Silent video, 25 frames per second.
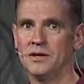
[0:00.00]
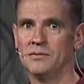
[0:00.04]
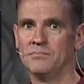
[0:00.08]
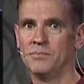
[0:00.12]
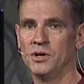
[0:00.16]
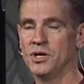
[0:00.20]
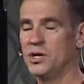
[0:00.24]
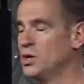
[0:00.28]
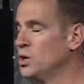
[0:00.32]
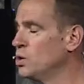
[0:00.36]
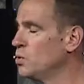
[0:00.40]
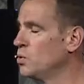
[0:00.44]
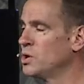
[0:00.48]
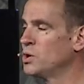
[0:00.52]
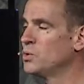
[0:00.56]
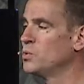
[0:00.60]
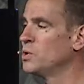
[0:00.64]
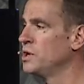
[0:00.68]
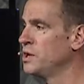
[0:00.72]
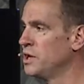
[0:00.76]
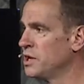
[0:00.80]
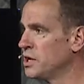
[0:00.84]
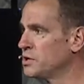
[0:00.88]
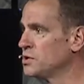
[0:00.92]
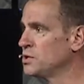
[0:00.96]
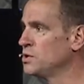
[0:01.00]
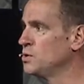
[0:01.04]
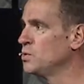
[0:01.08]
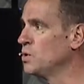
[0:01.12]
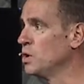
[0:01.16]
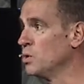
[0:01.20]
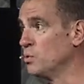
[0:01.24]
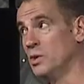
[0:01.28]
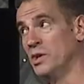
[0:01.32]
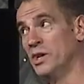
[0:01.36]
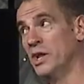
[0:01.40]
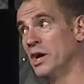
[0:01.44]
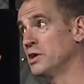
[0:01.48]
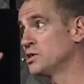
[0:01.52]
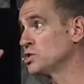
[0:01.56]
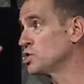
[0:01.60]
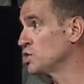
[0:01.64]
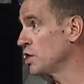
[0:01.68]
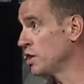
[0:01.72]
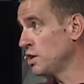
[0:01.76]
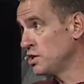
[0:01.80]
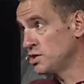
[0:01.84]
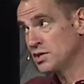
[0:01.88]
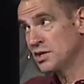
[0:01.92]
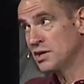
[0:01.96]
But you know what it would not do? It would not change